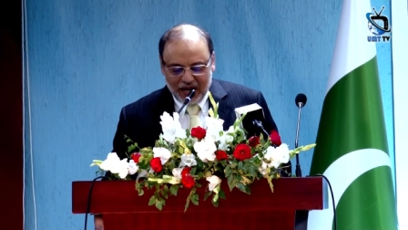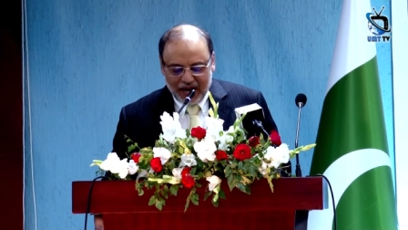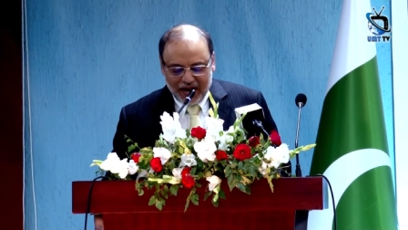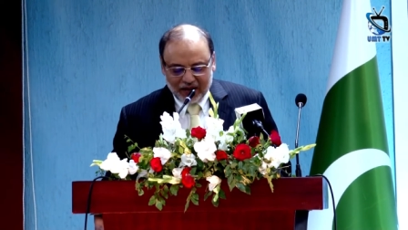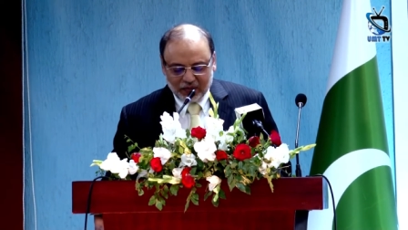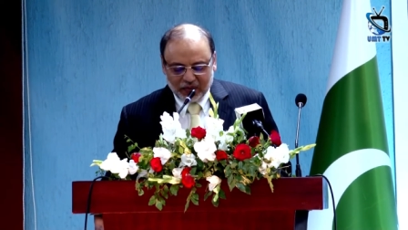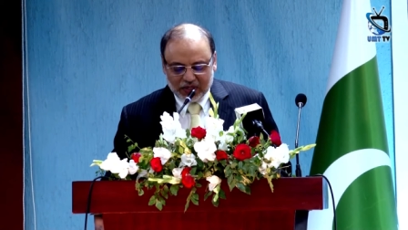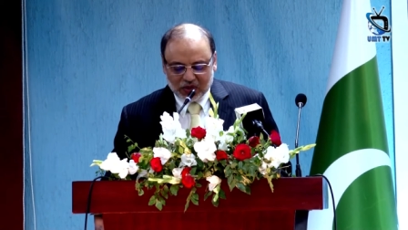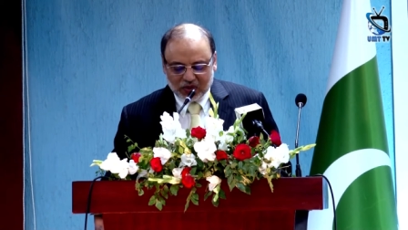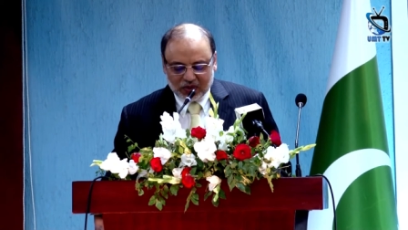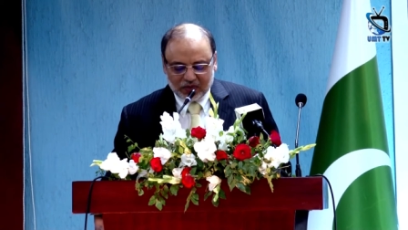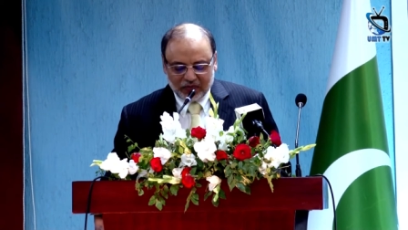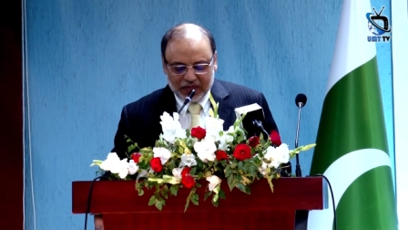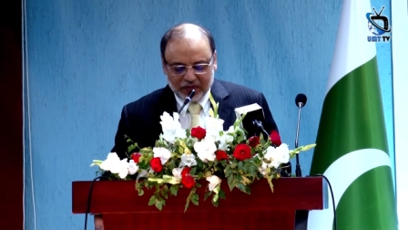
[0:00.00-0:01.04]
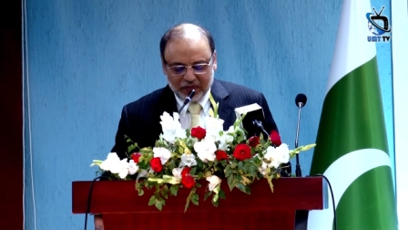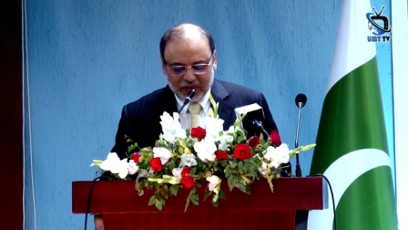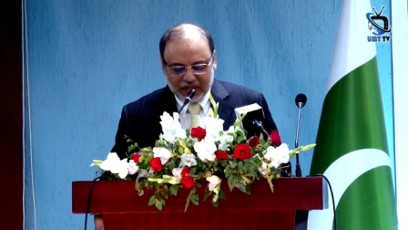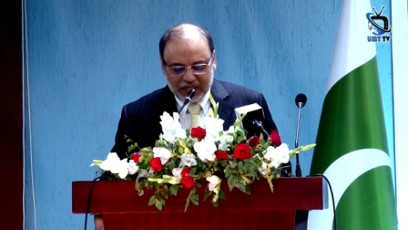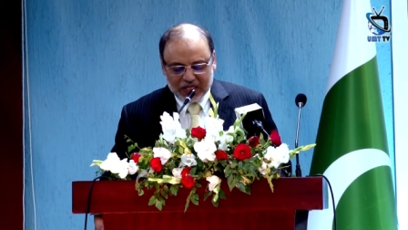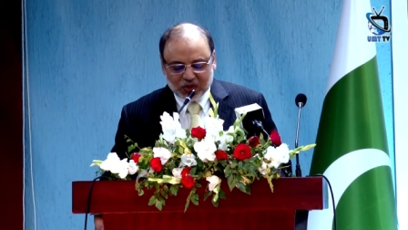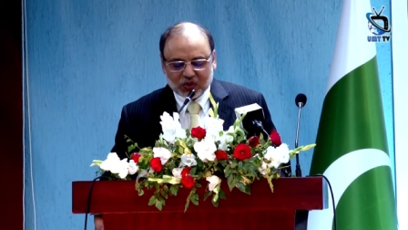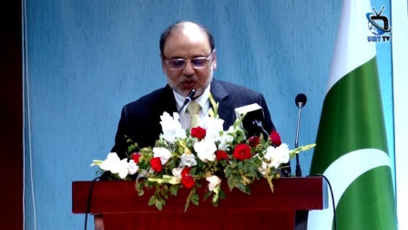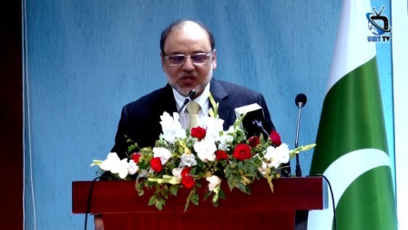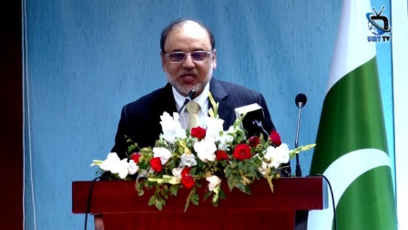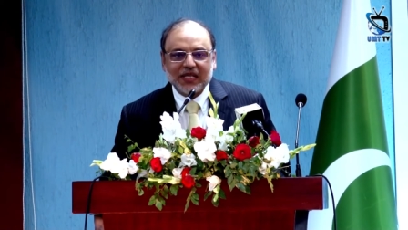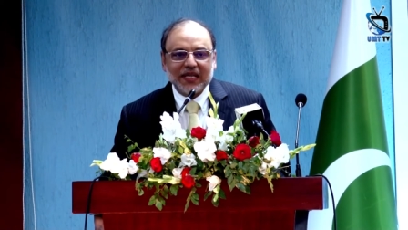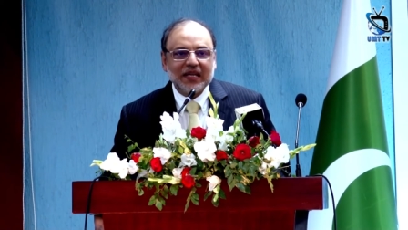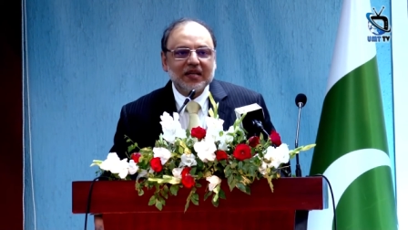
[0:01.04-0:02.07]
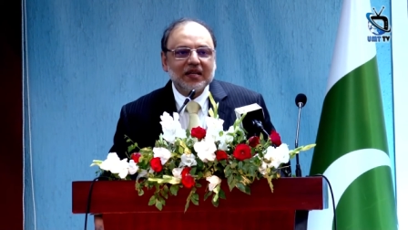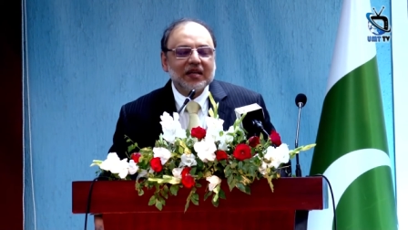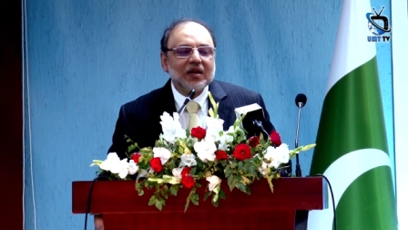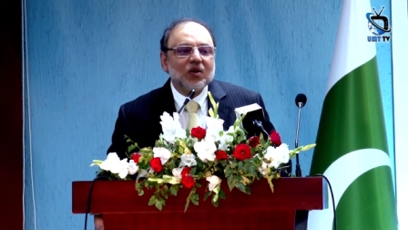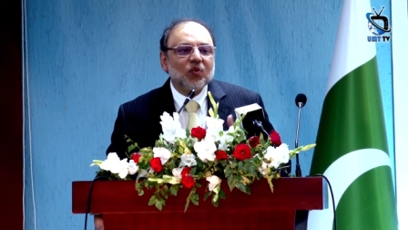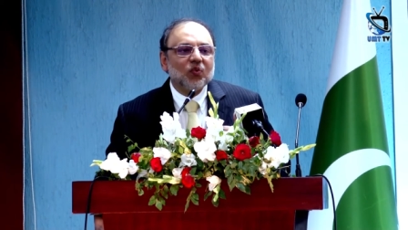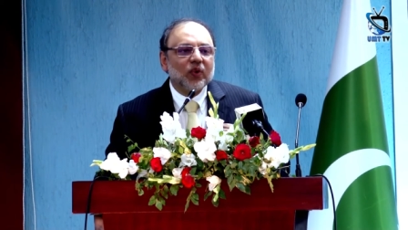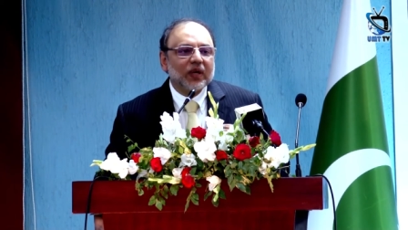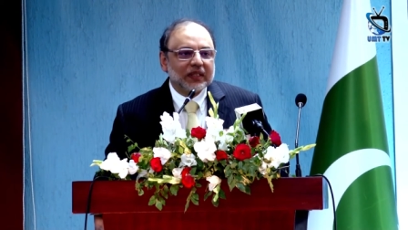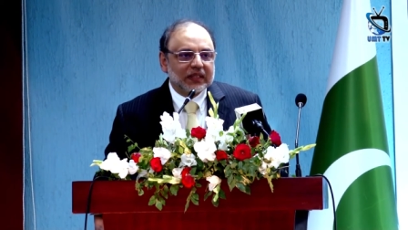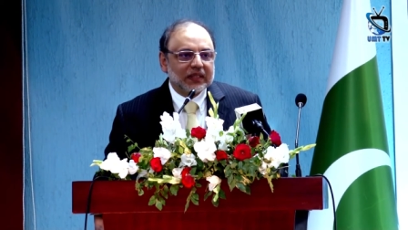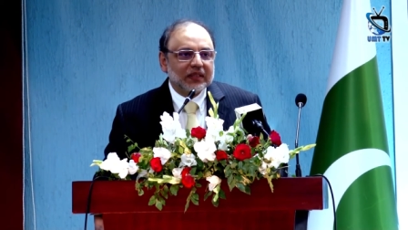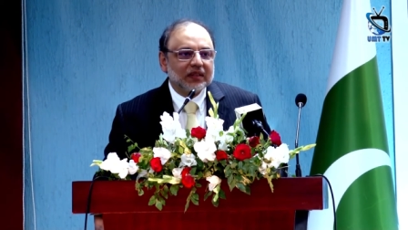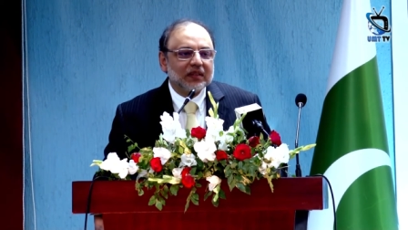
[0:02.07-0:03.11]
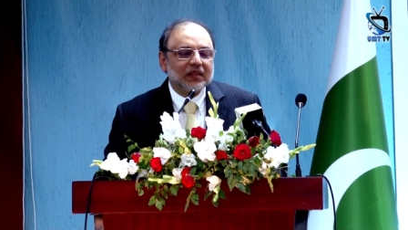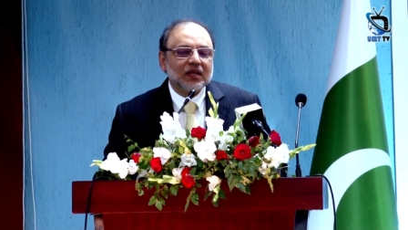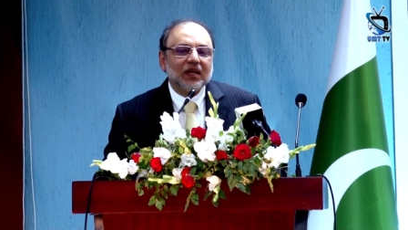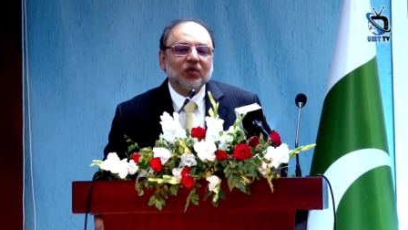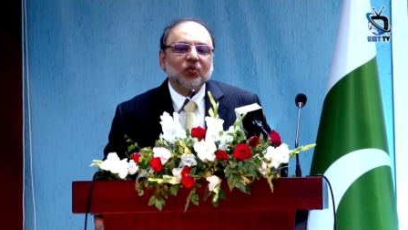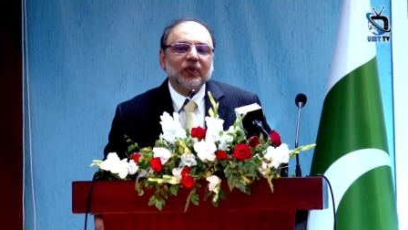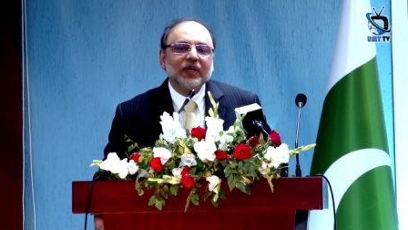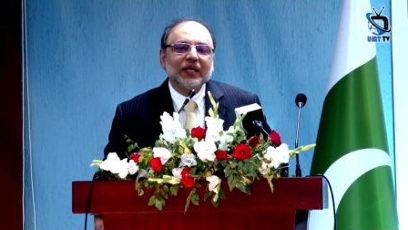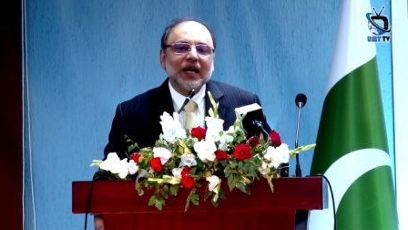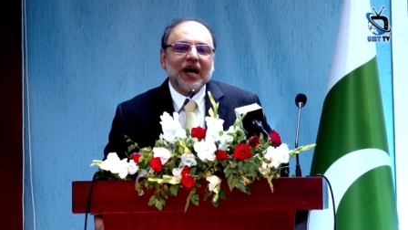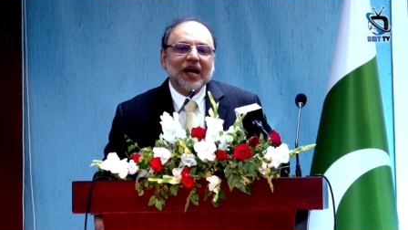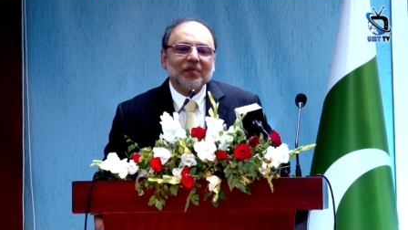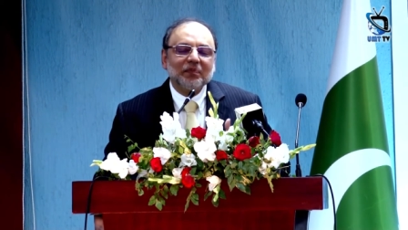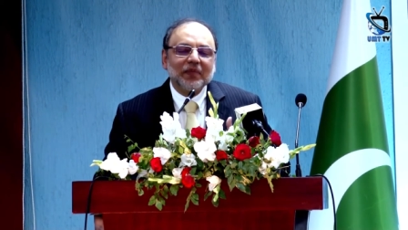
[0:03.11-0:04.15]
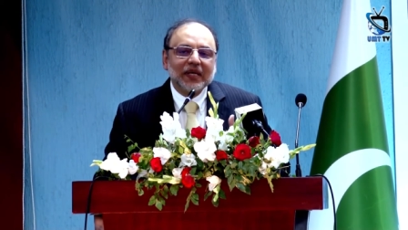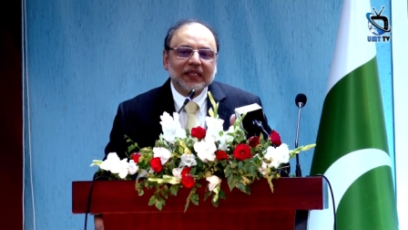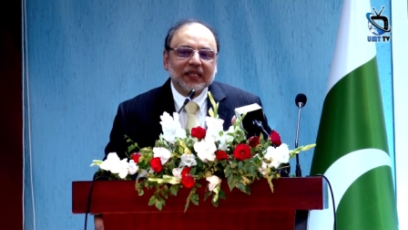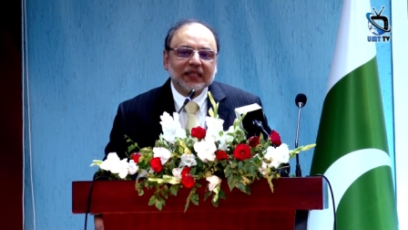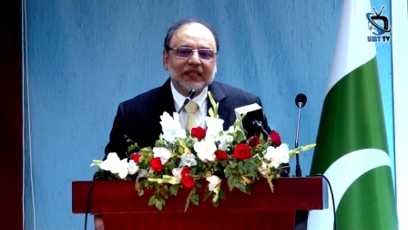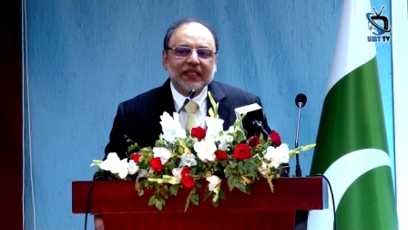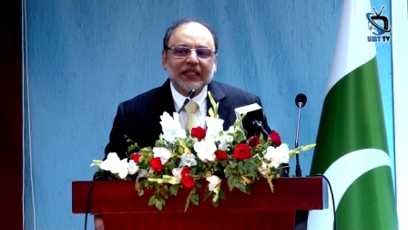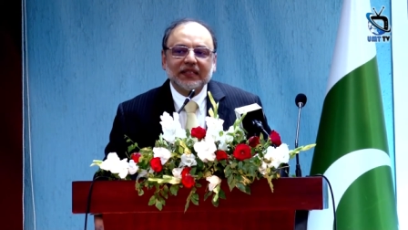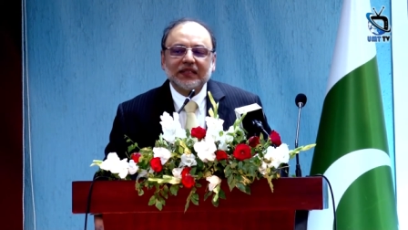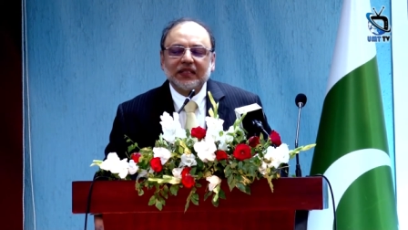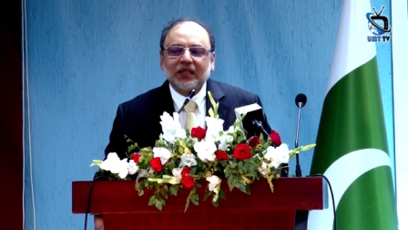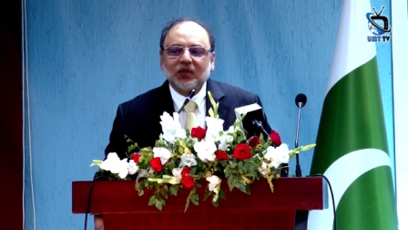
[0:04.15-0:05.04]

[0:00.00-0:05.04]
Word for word: and we should we, we need to see whether we are making this